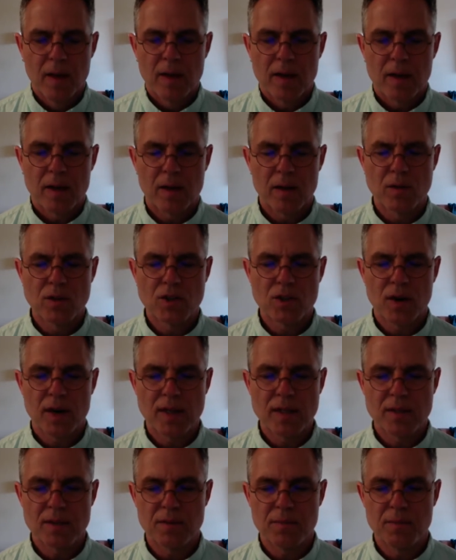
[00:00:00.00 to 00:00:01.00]
Now close your
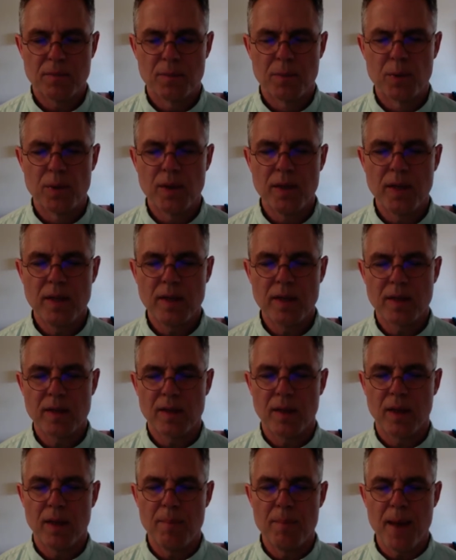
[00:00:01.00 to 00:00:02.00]
eyes and breathe
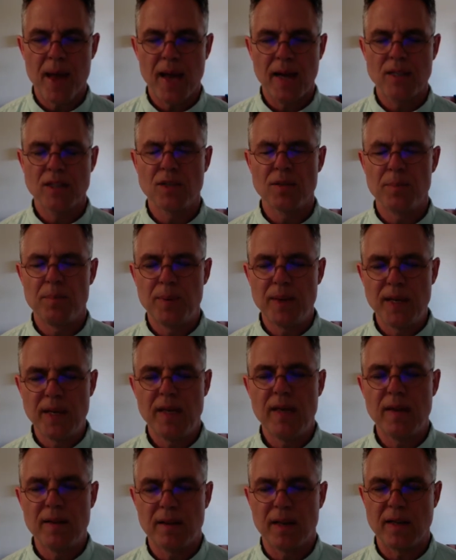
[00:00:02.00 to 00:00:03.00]
and imagine
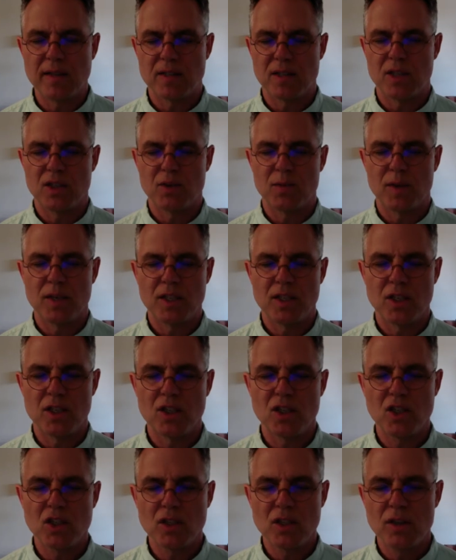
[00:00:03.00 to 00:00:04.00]
being in that situation.
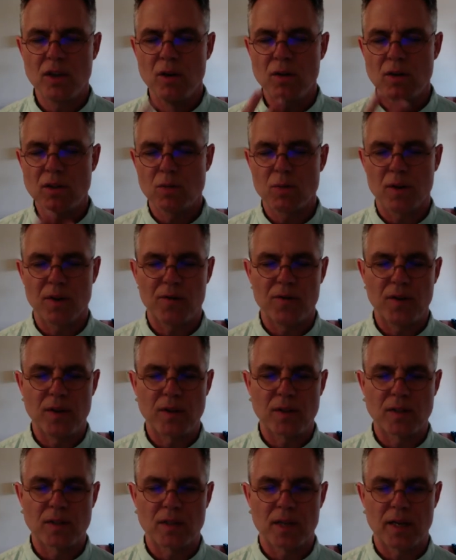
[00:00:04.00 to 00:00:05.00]
Just notice what it
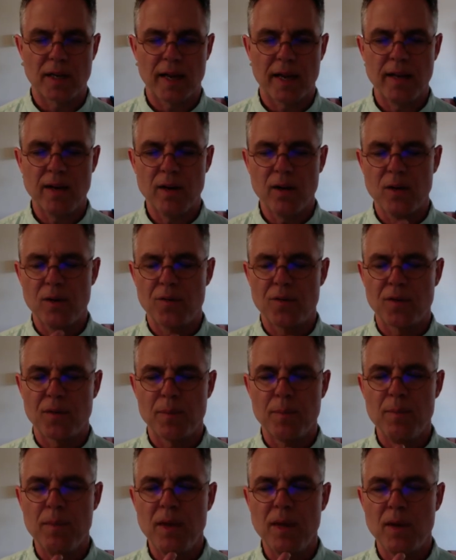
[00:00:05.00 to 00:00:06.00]
feels like. I know for
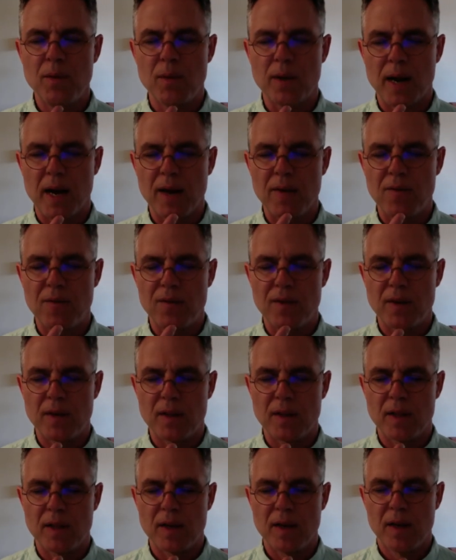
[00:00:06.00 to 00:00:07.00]
me, when I
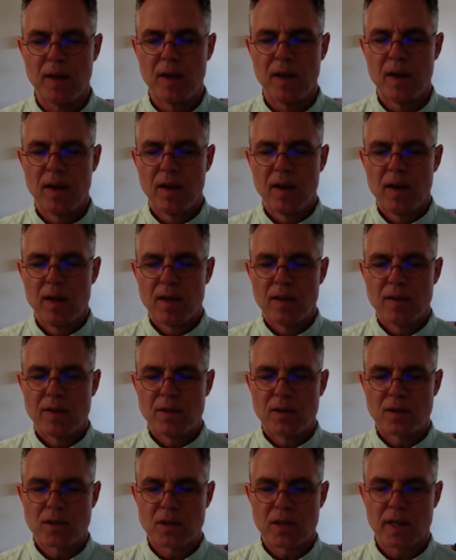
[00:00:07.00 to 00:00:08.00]
feel it,
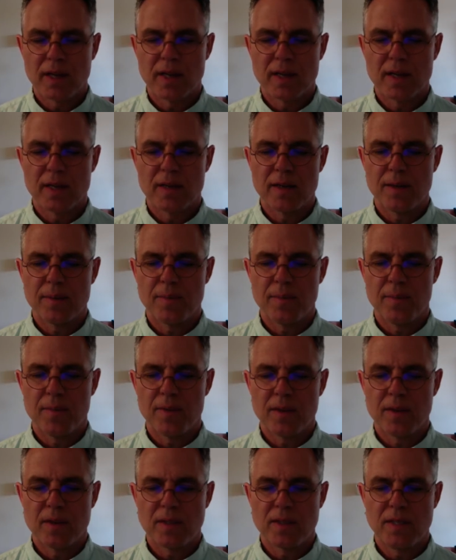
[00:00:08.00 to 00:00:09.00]
there's like a
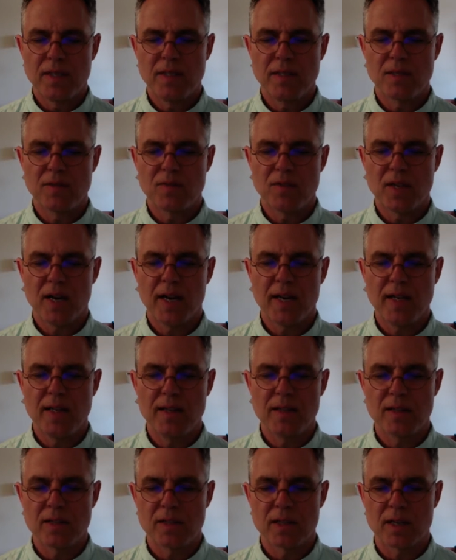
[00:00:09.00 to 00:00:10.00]
tinge of
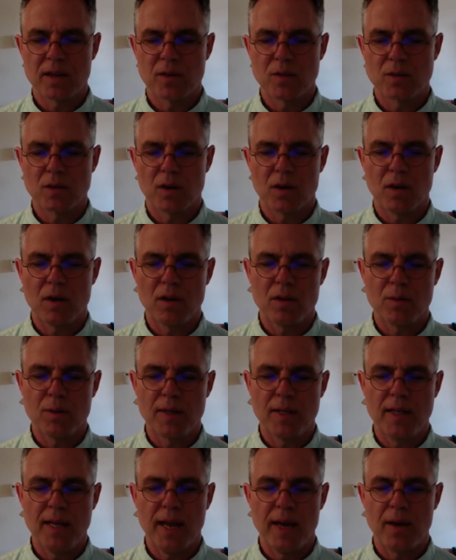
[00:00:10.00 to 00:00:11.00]
tightness that goes all the
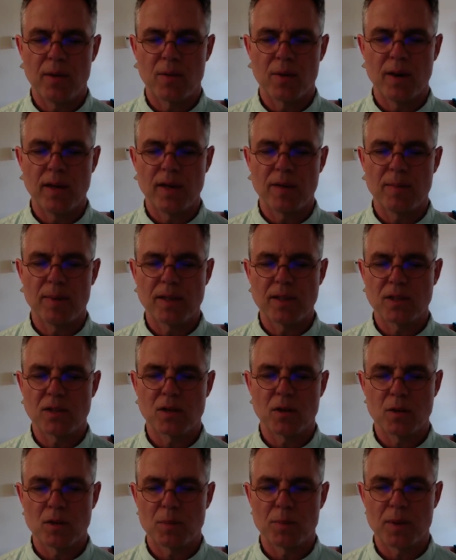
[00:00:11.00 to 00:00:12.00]
way down right to my
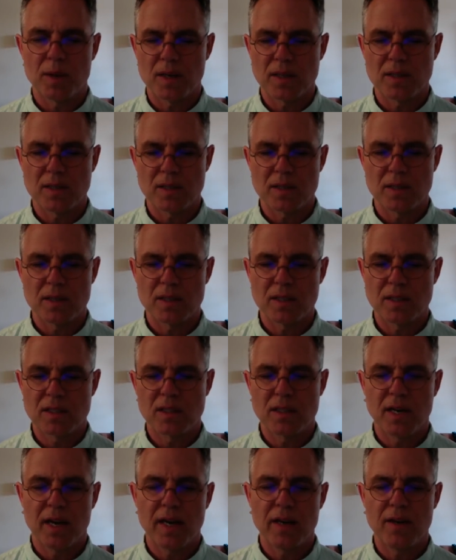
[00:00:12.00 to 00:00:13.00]
solar plexus. And it's
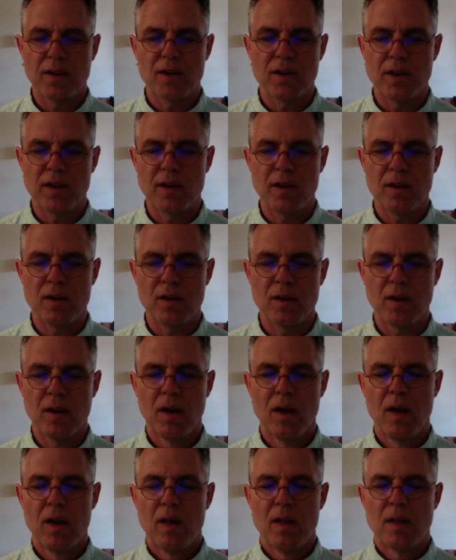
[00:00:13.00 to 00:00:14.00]
tighter here,
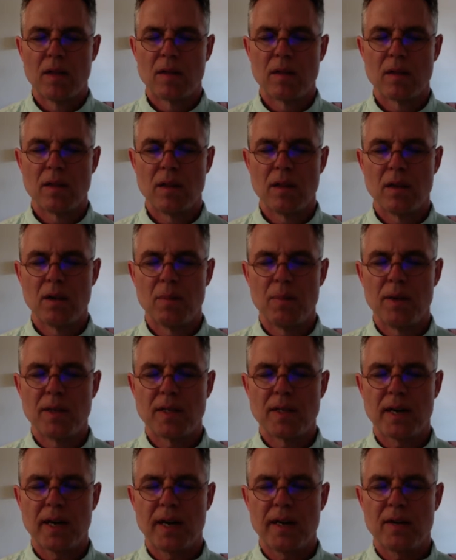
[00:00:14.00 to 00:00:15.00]
a little
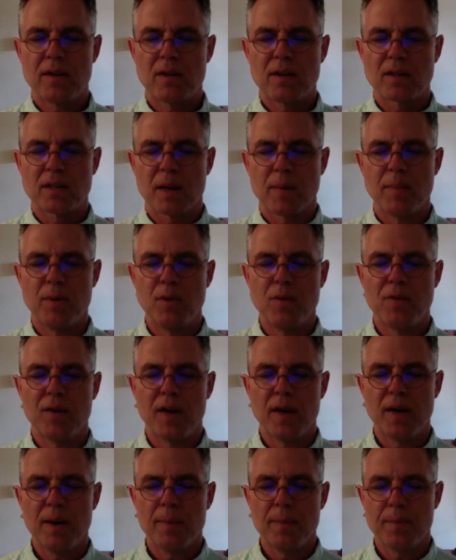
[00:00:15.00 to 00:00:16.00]
bit tighter as I move
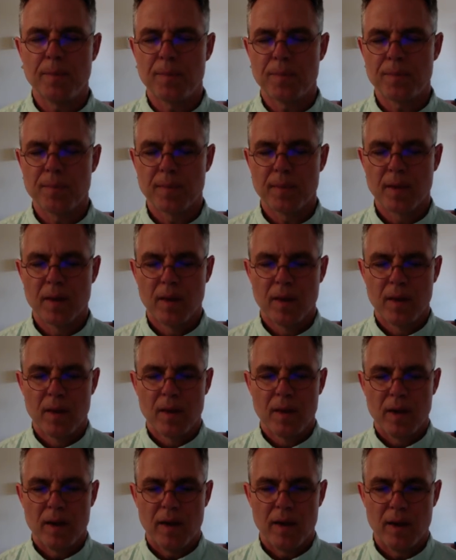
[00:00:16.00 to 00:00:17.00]
up.
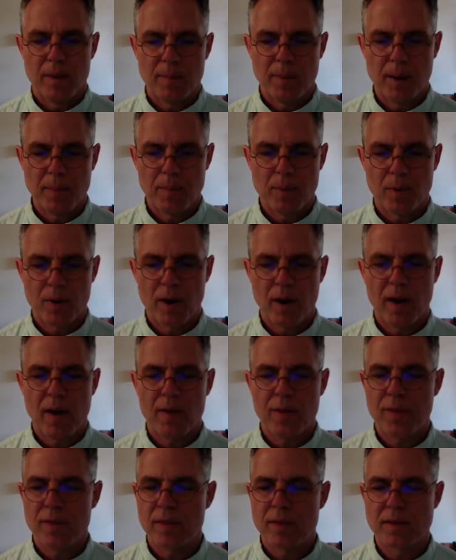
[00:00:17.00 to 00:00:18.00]
And my
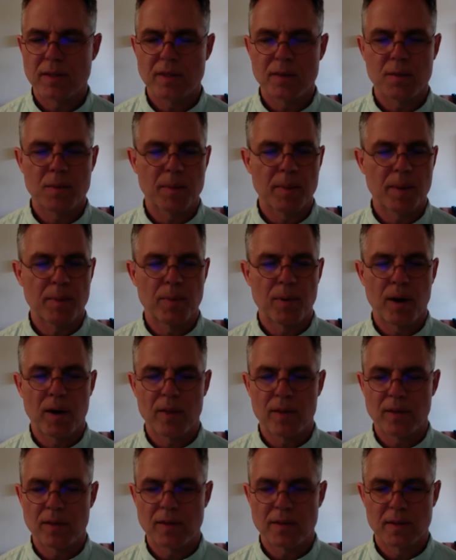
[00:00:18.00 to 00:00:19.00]
breath, let's see where my
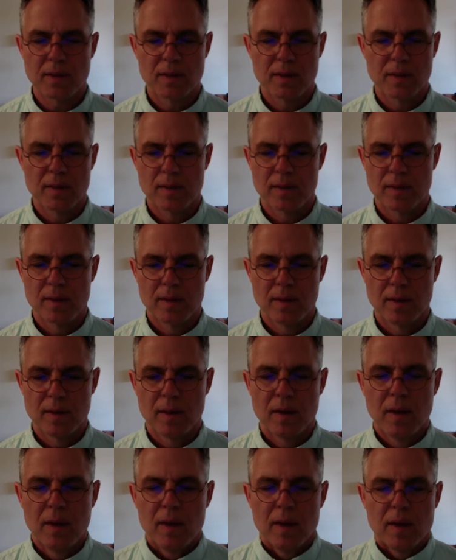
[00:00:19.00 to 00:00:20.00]
breath is.
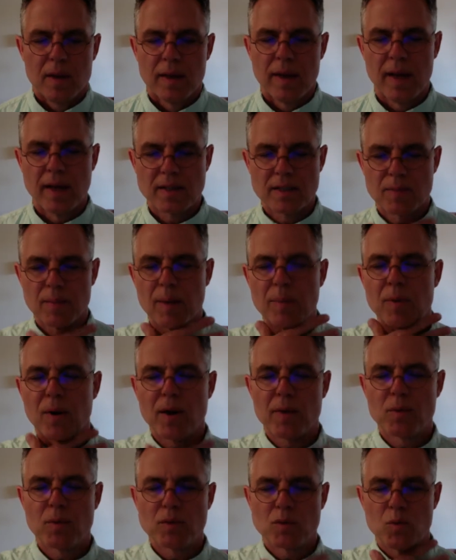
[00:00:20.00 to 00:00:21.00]
Yeah, so my
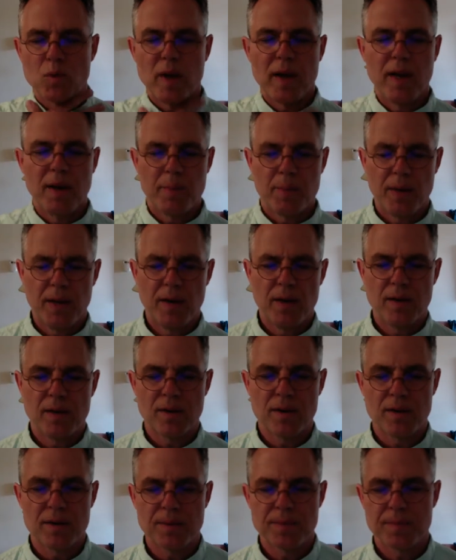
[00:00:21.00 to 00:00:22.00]
breath was way up
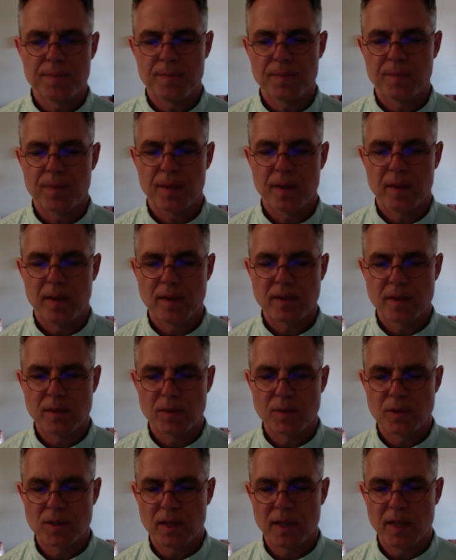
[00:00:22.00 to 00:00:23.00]
here as I
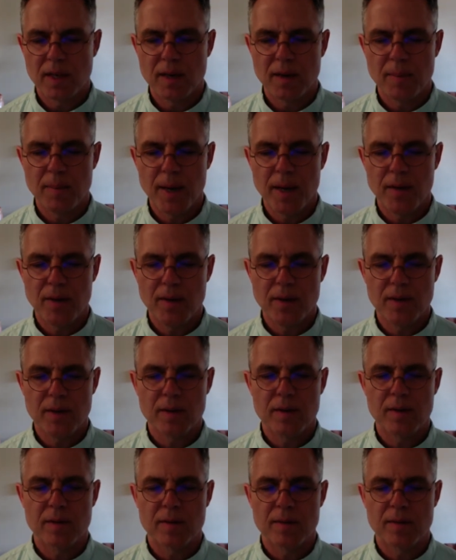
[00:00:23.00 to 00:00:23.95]
was thinking about it.